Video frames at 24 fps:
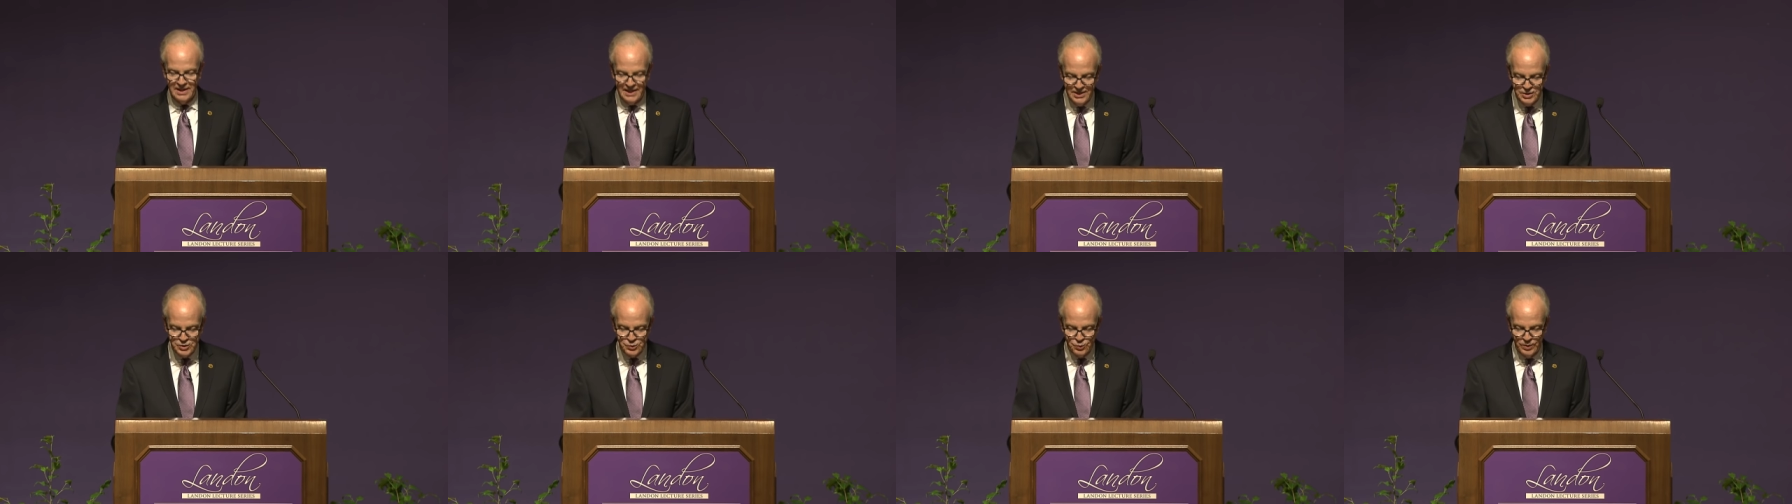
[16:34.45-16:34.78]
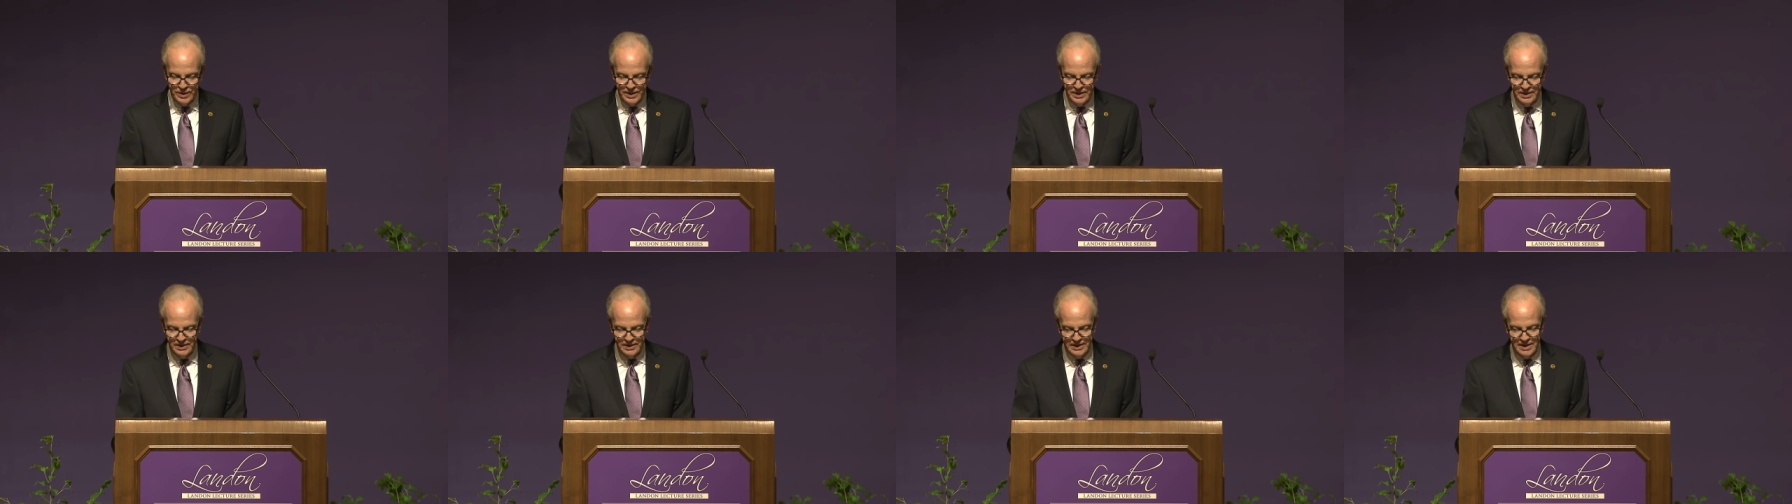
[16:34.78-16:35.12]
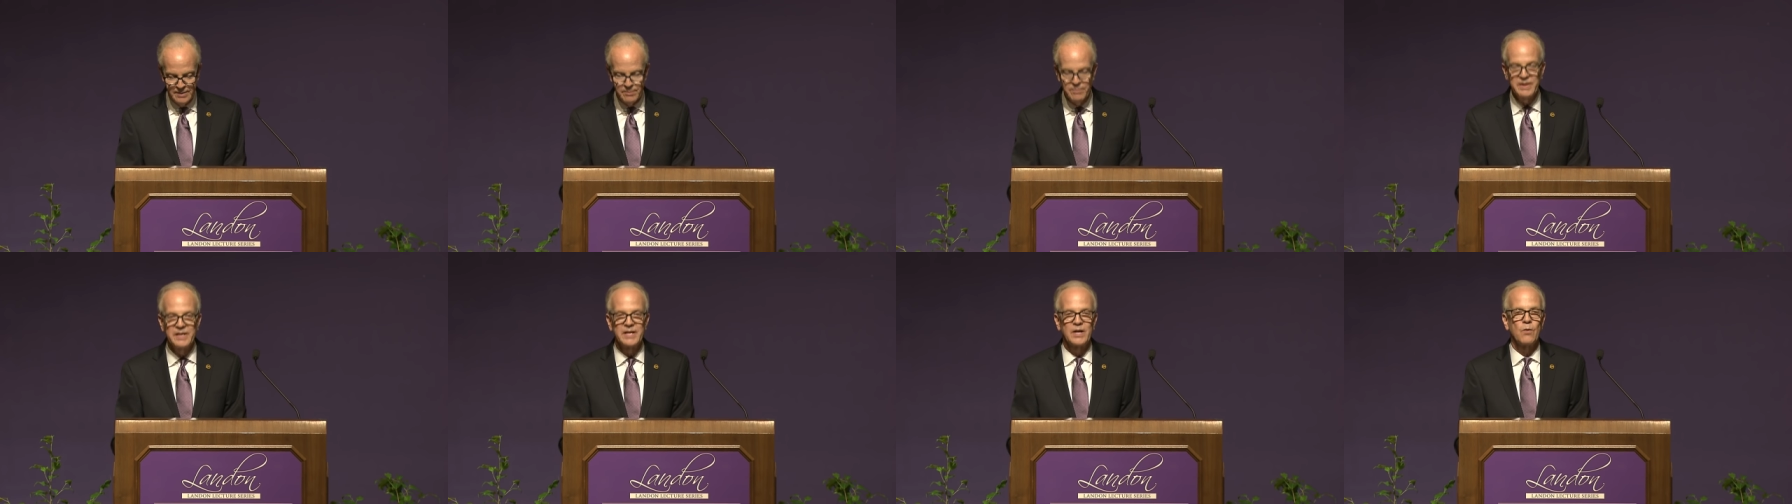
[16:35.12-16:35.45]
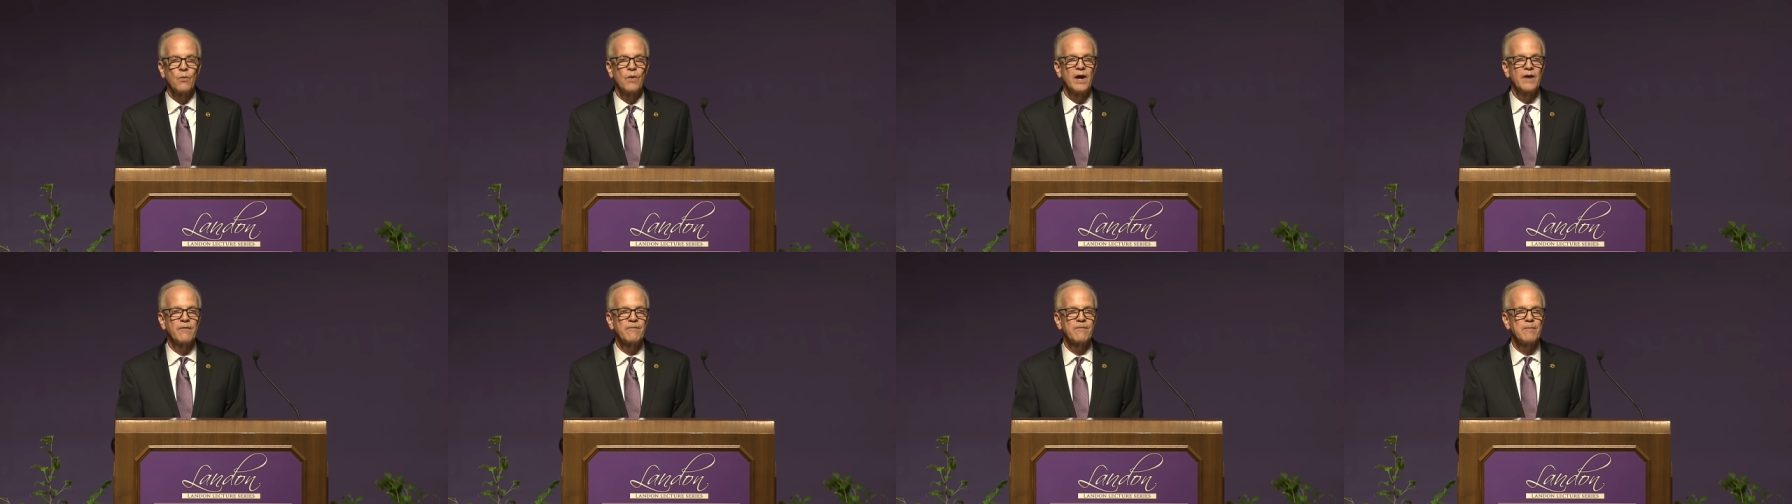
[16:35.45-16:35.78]
each week and being
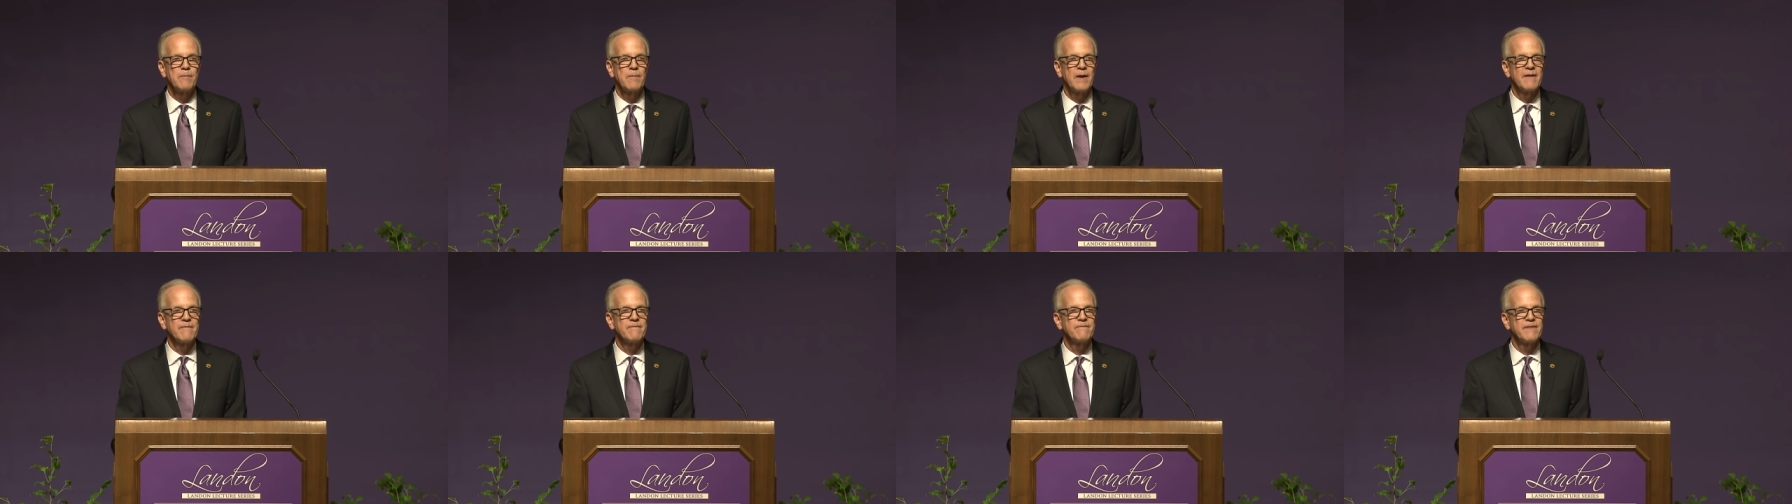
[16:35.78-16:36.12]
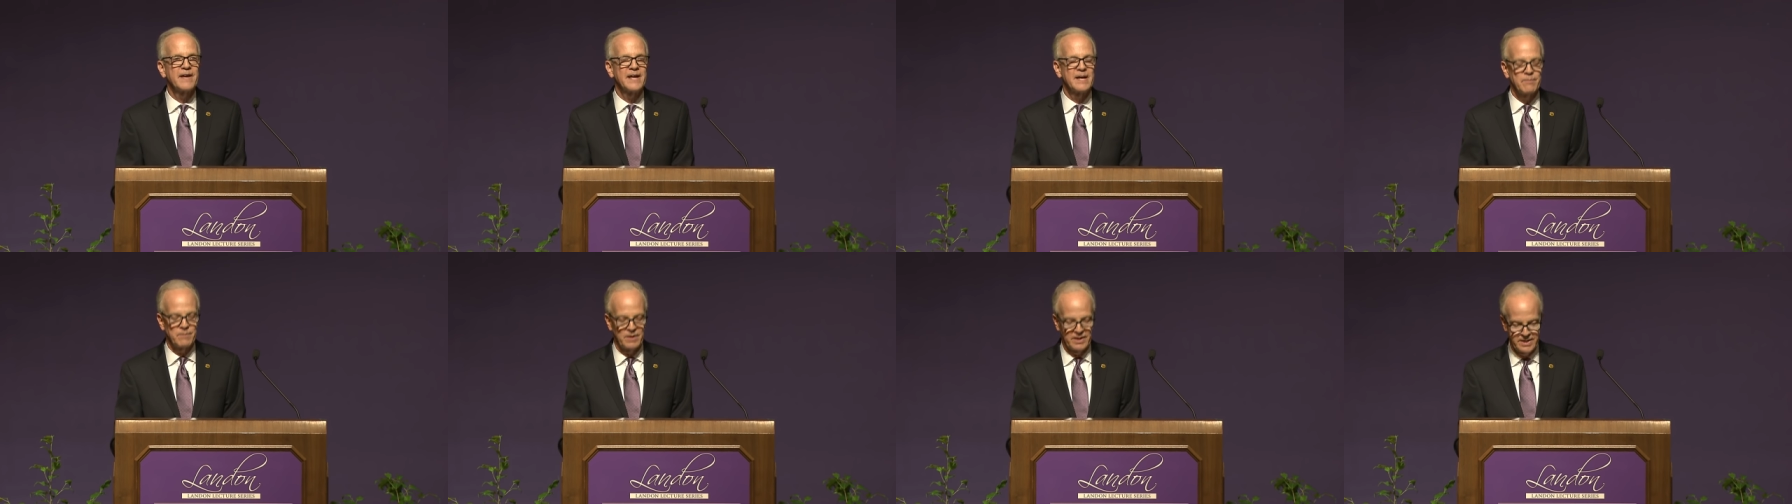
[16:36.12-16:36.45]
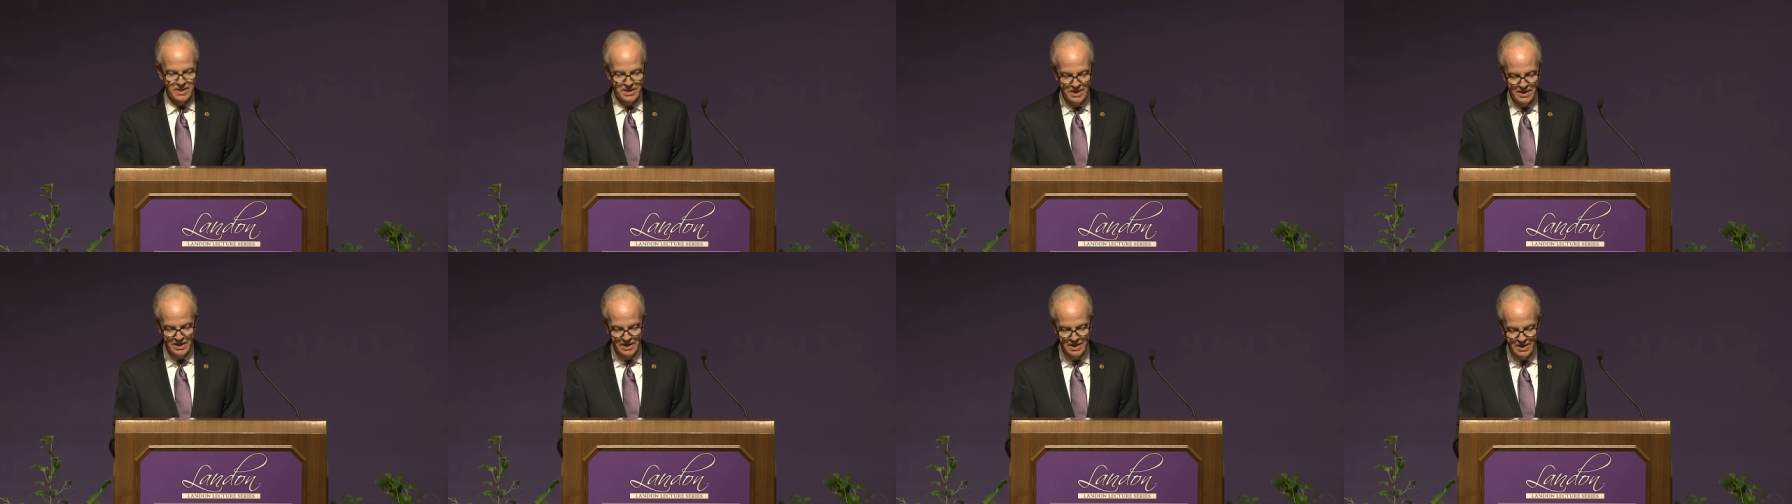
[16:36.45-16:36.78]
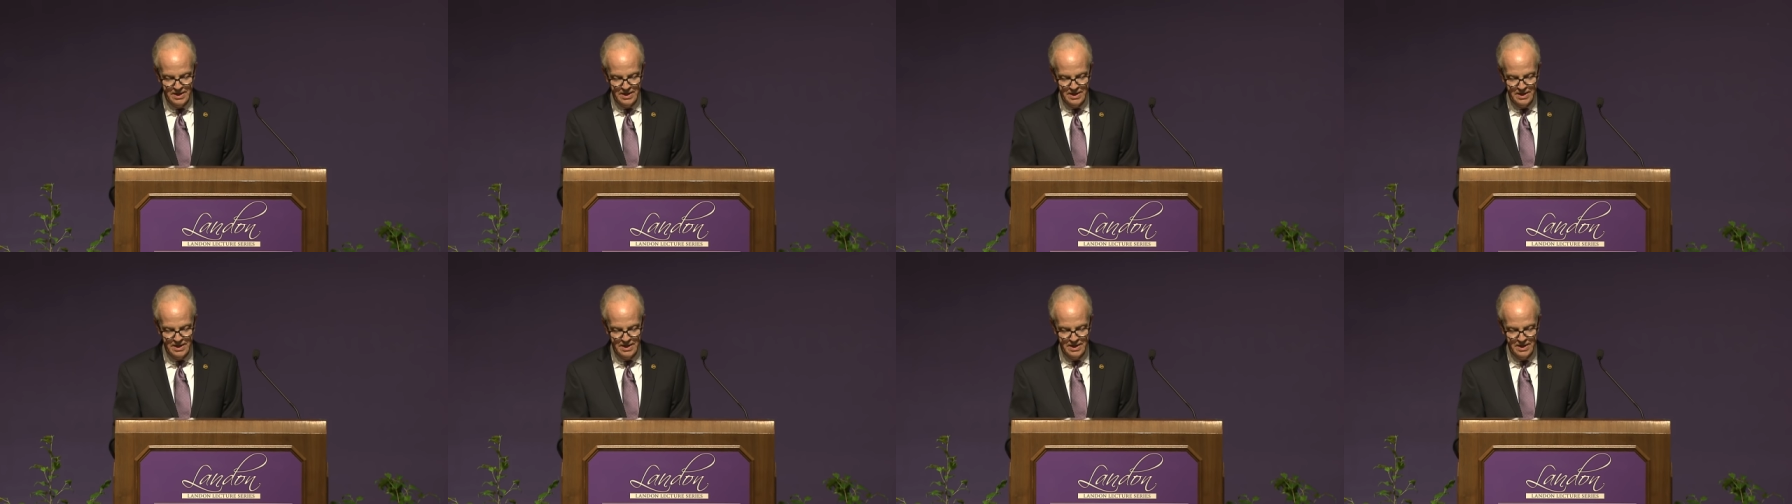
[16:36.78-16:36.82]
away from my family,